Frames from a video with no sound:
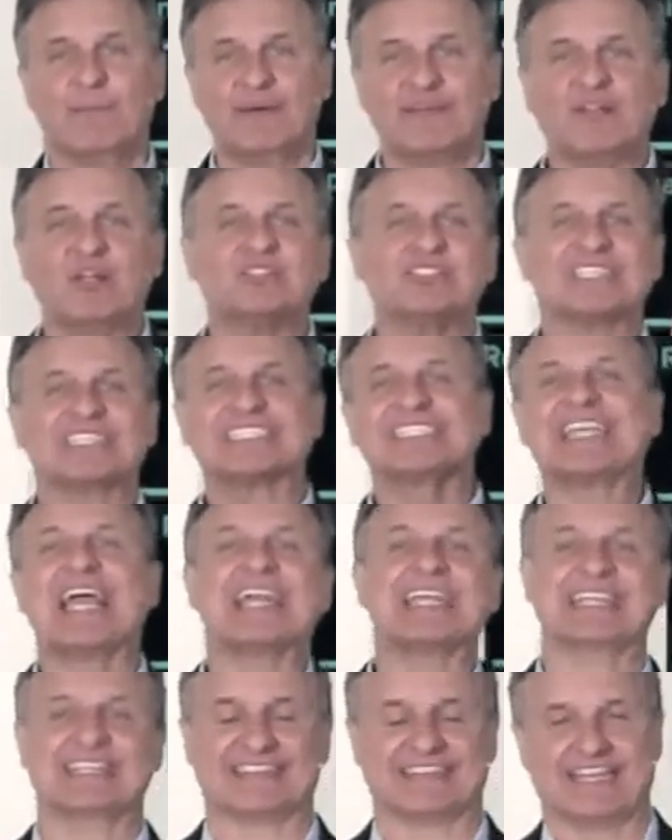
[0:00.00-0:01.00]
But there's a
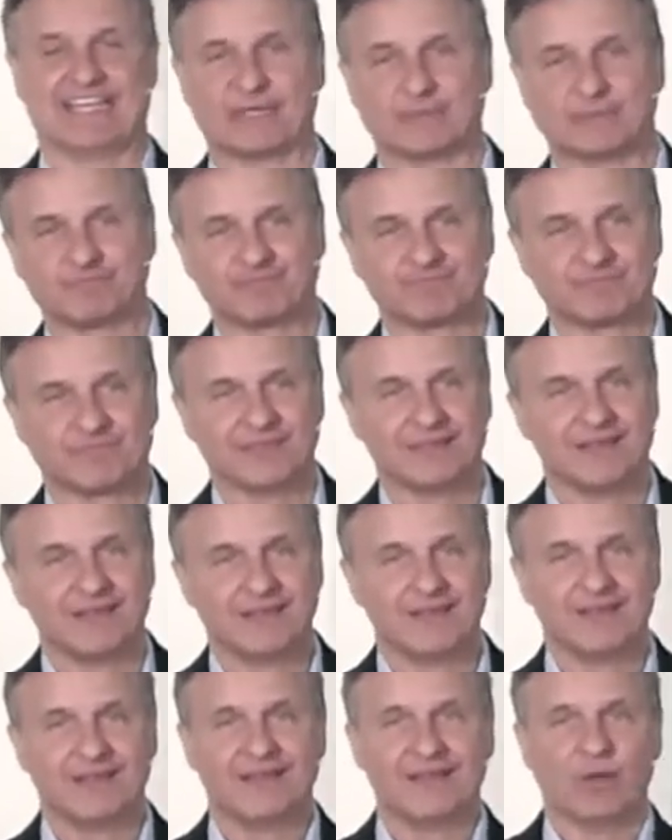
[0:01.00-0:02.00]
second thing.
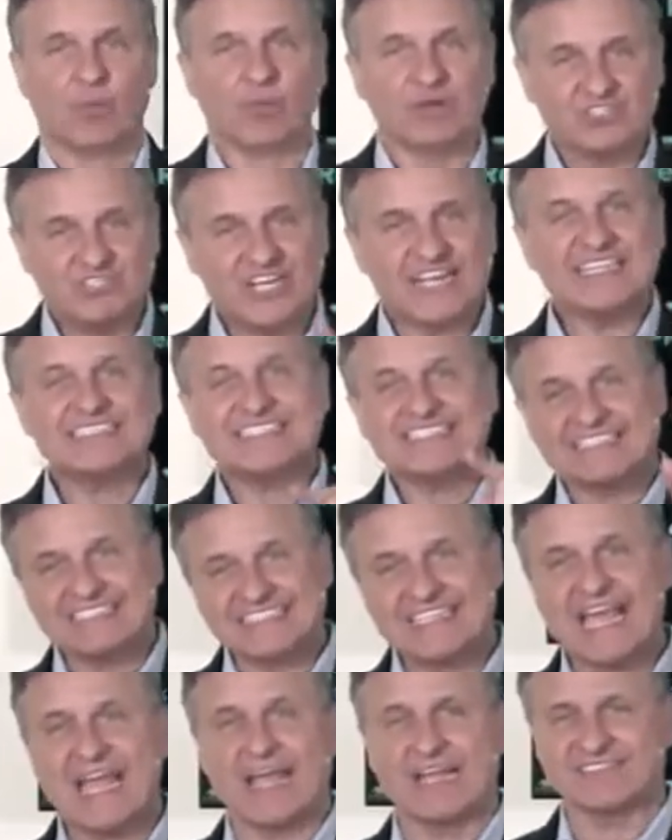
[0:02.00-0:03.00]
When Jesus
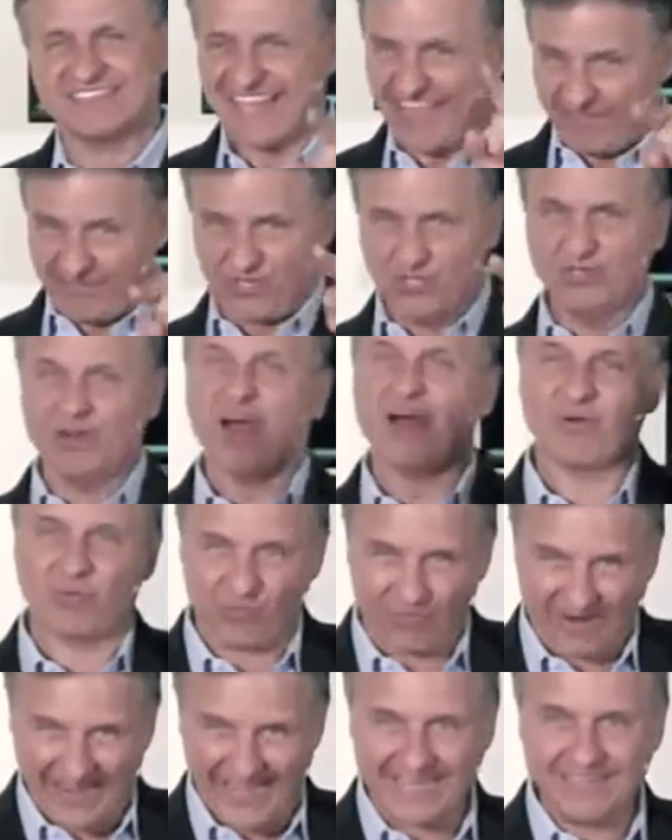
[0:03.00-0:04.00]
says, Have you
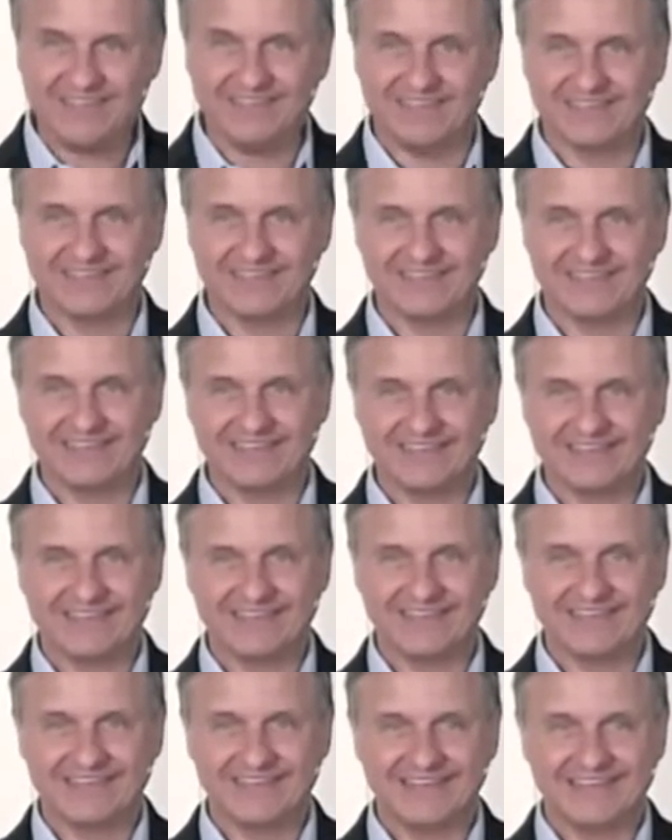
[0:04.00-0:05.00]
not read?
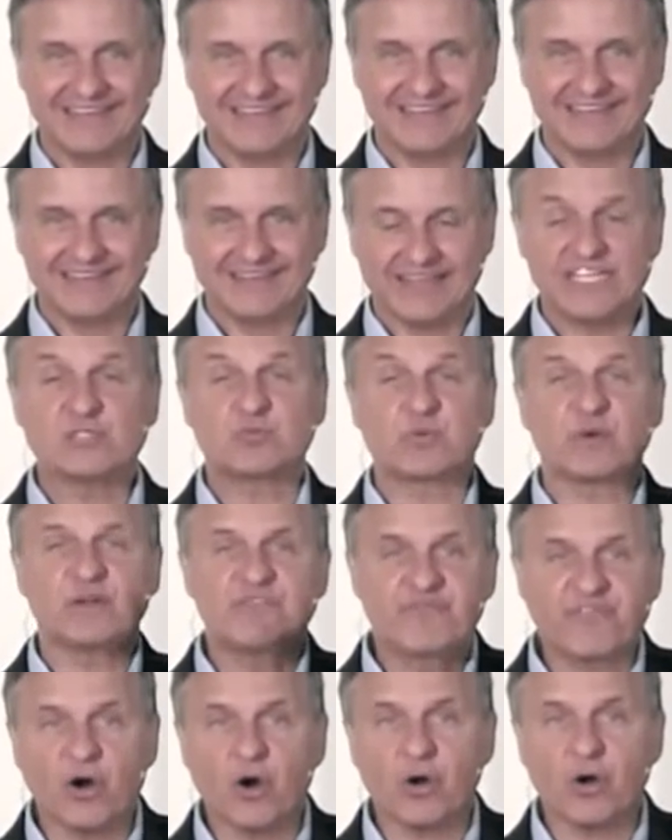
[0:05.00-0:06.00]
He's
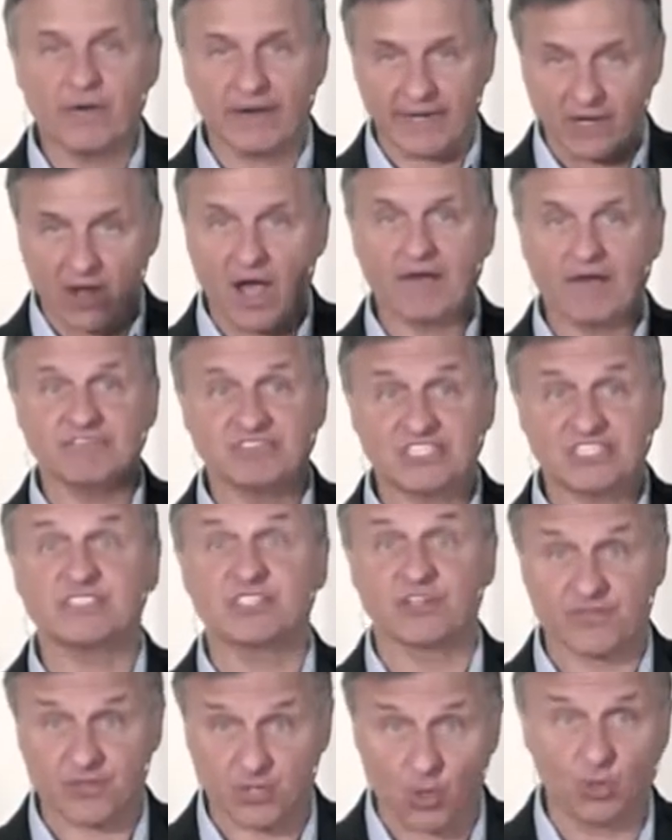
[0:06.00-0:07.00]
referring, obviously,
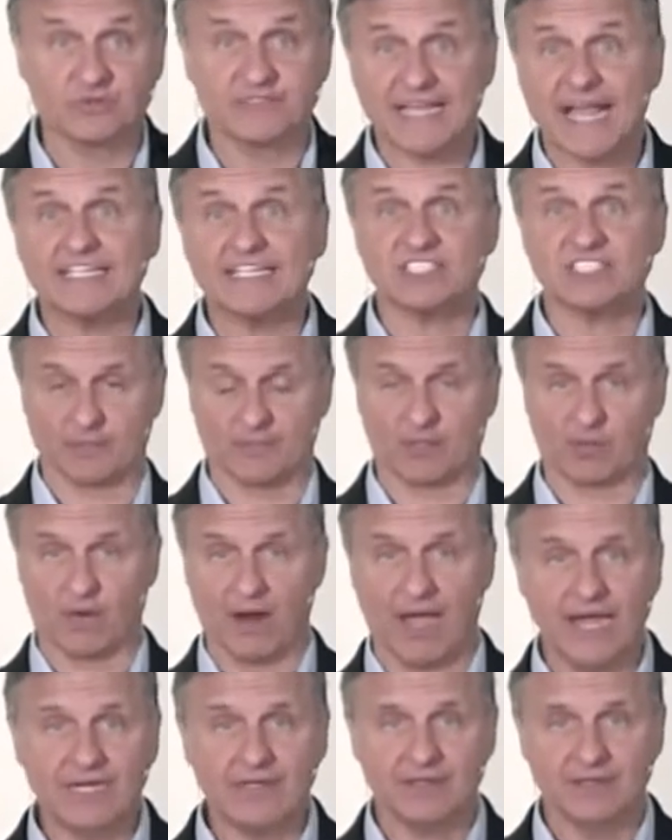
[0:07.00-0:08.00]
to the Old Testament,
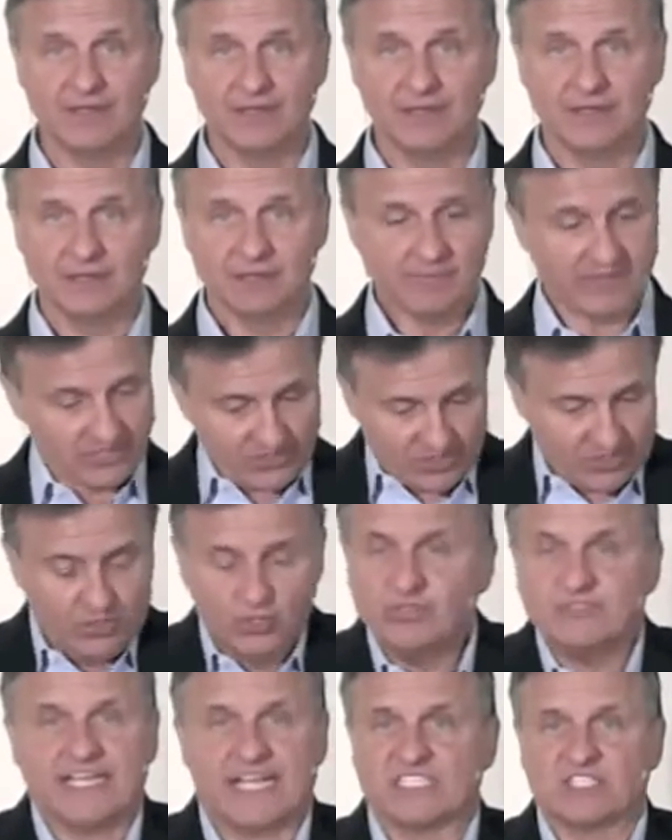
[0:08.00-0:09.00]
right? Because the
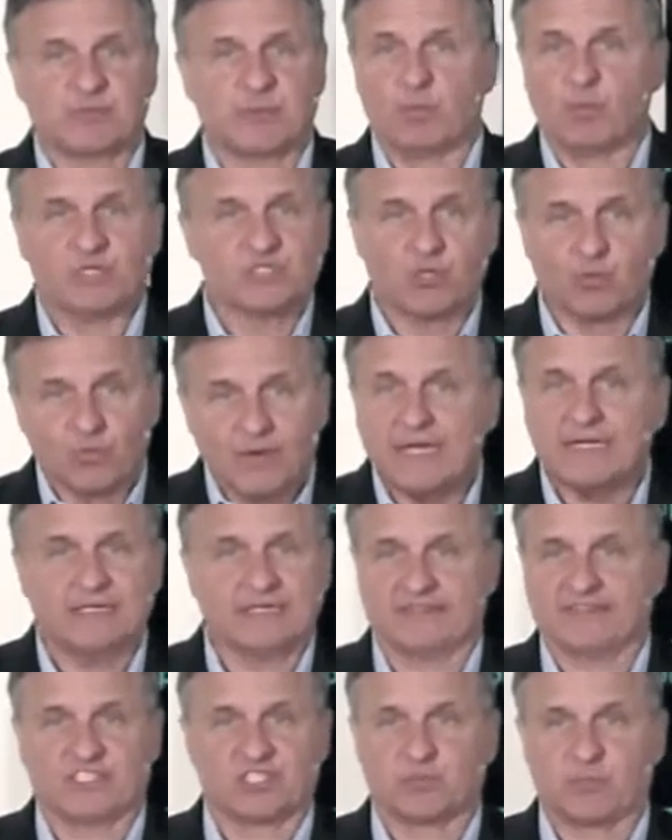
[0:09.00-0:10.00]
New Testament wasn't written
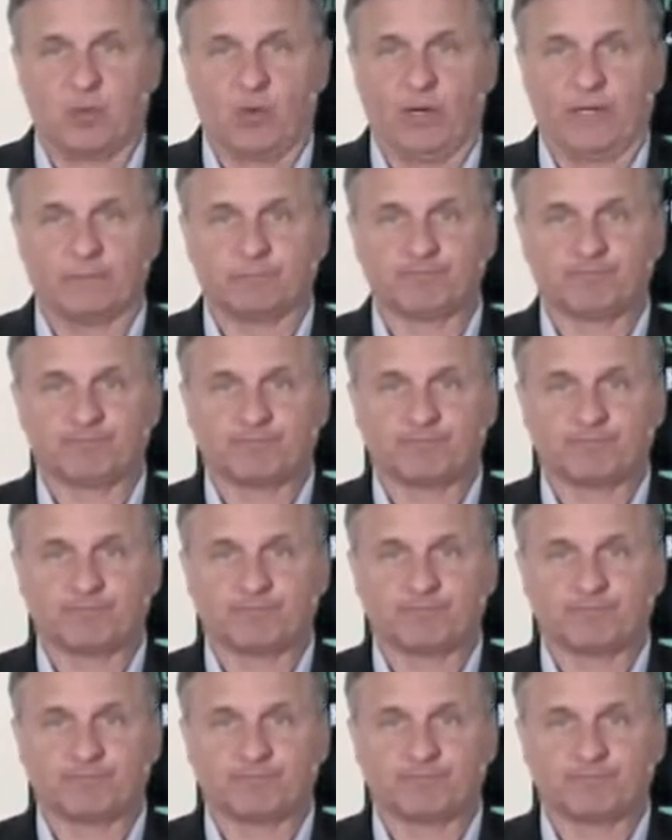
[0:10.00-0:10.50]
at this point.